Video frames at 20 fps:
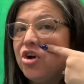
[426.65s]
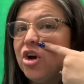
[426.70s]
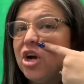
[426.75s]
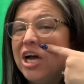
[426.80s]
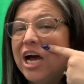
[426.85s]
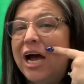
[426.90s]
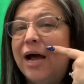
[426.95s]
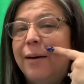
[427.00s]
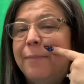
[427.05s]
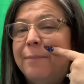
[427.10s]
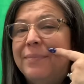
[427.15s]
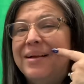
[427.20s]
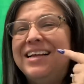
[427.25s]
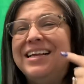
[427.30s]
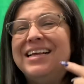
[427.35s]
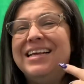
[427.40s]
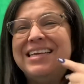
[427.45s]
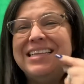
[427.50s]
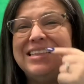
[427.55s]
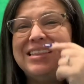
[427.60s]
gum,
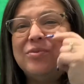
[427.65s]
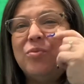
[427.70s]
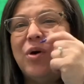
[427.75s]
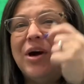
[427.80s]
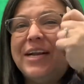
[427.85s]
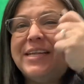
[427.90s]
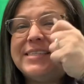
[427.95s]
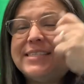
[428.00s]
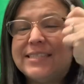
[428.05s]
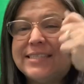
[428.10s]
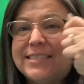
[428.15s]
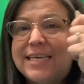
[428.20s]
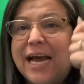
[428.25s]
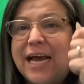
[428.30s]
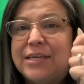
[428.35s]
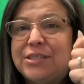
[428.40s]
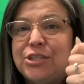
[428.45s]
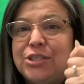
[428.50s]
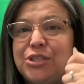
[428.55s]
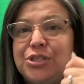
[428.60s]
what it's
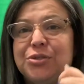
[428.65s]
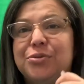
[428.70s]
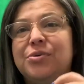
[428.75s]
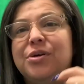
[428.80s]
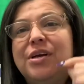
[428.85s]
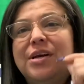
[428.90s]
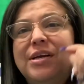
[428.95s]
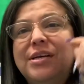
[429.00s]
attached to.